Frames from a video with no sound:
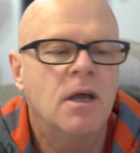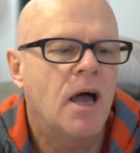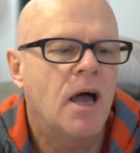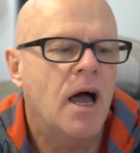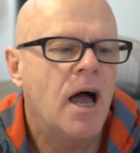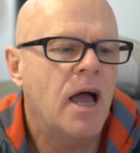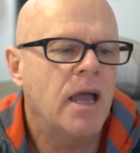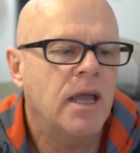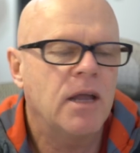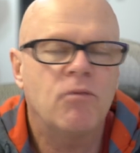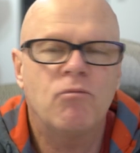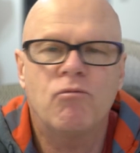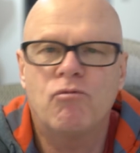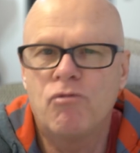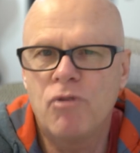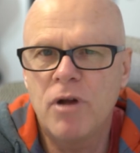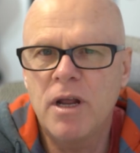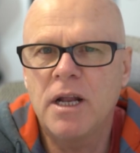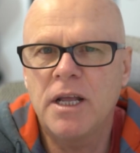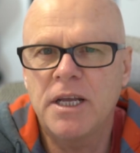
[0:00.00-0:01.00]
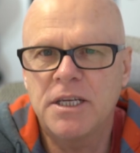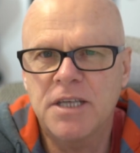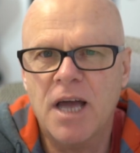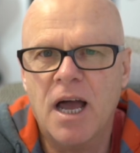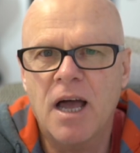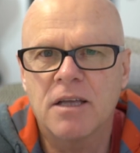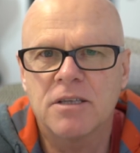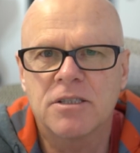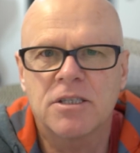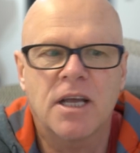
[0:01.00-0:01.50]
Uh, it really
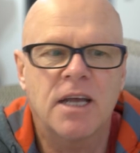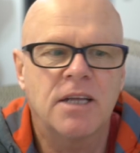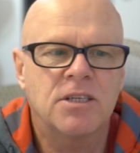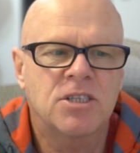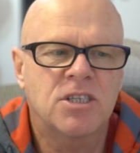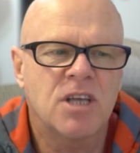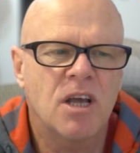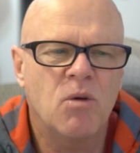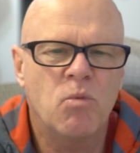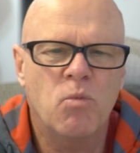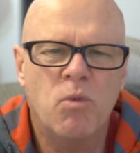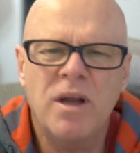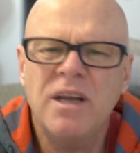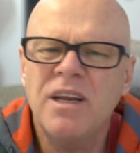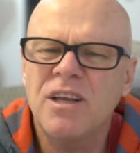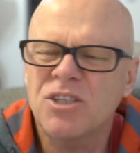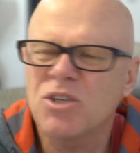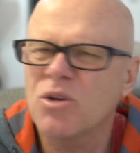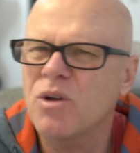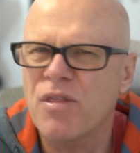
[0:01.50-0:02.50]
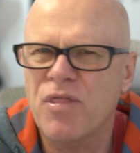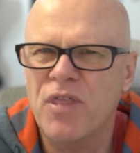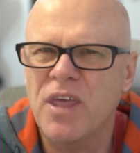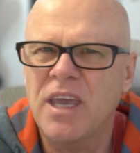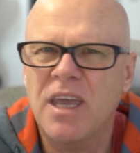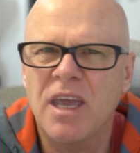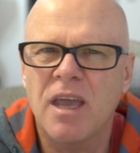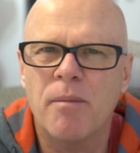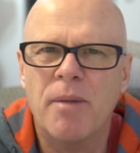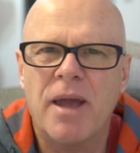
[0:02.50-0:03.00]
does. And so when you're sort of
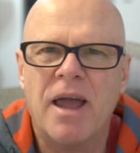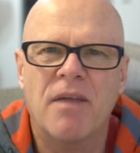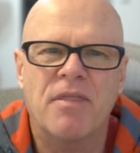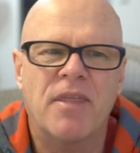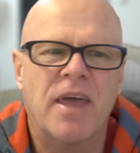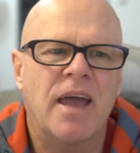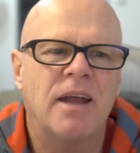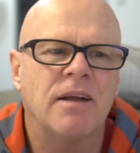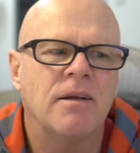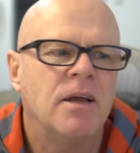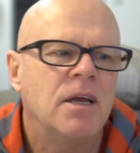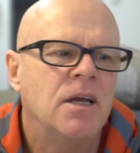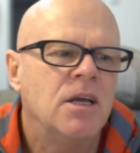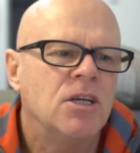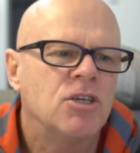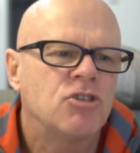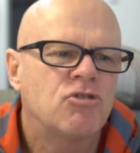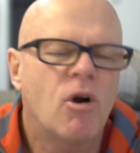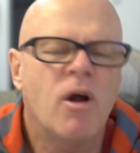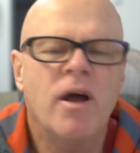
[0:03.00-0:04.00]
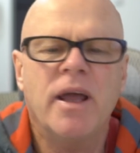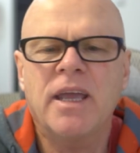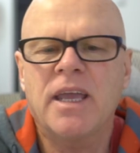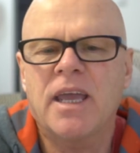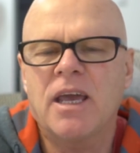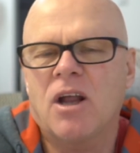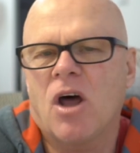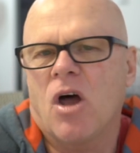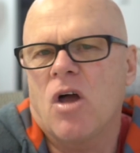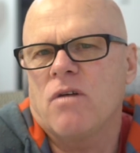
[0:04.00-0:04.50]
thinking about that, try and
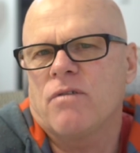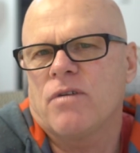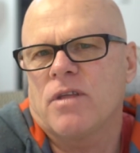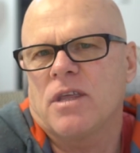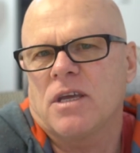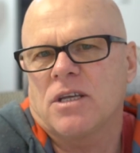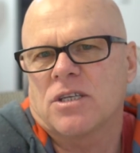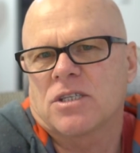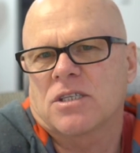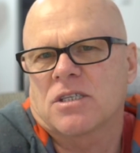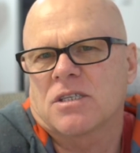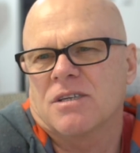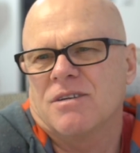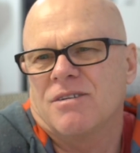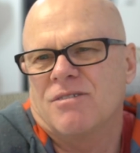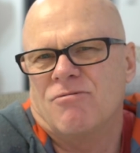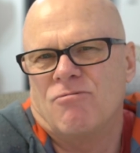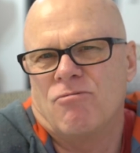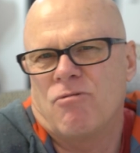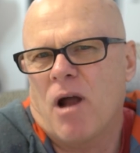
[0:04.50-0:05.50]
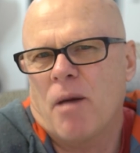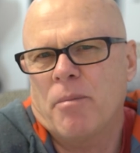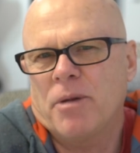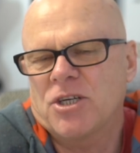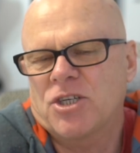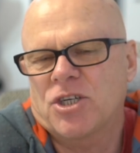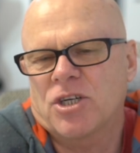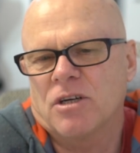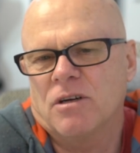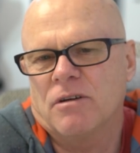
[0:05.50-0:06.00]
get over this
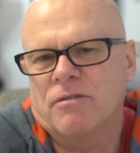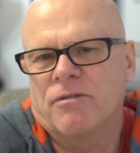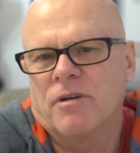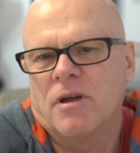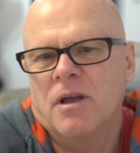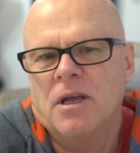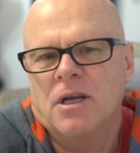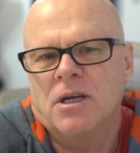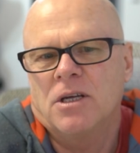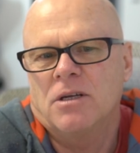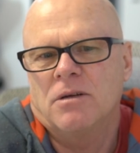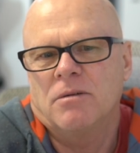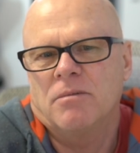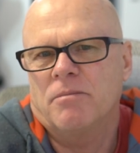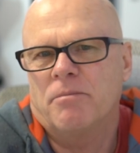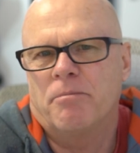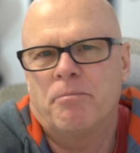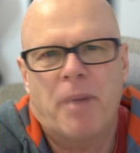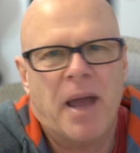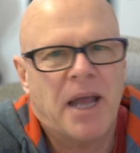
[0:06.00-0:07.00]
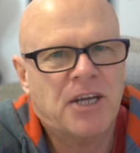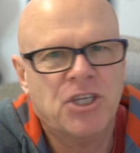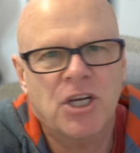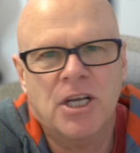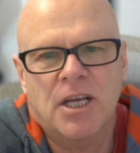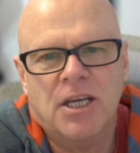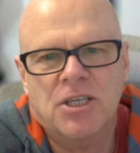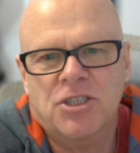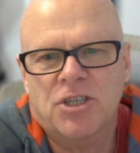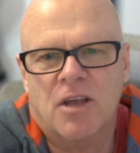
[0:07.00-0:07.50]
rubbish of bashing
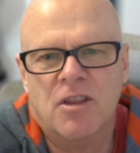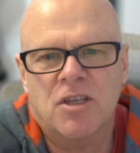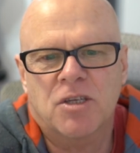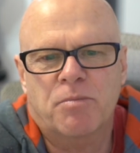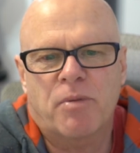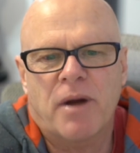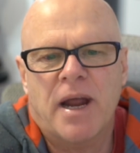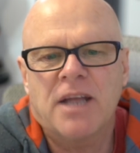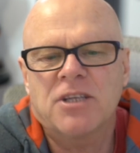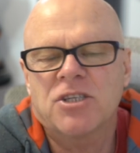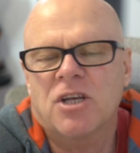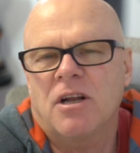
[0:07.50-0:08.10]
each other's brands.